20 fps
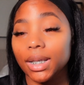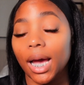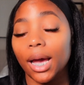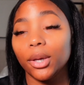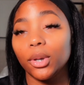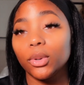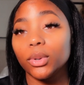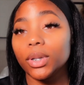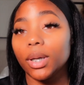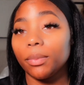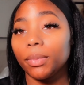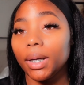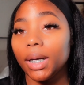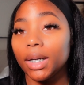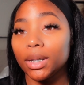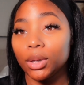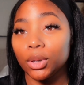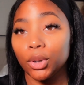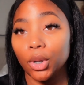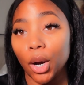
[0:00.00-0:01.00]
I use something
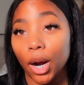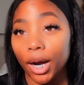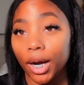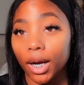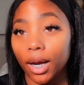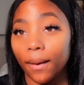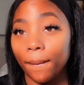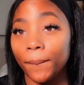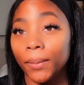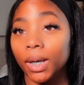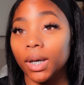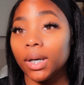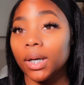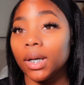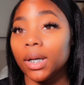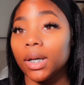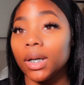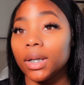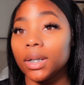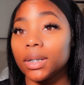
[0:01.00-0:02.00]
that's dark
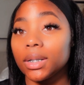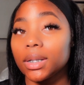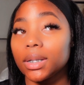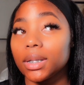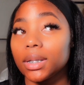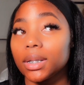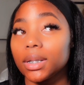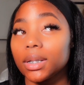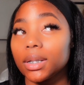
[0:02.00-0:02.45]
because